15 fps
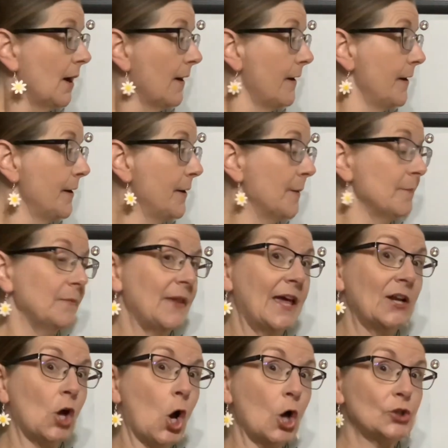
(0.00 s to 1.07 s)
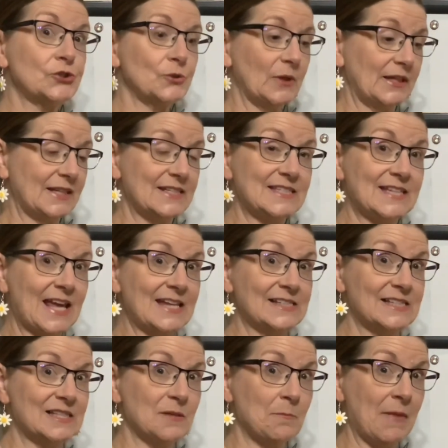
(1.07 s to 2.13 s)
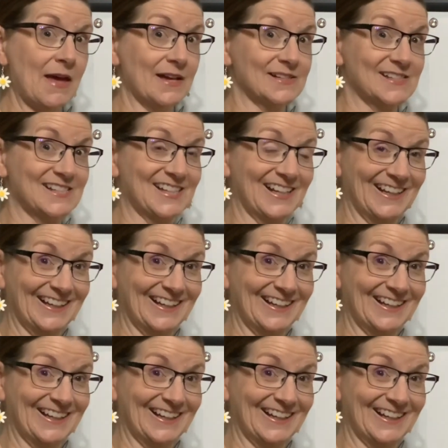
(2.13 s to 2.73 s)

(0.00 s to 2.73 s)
and also it contains the mess.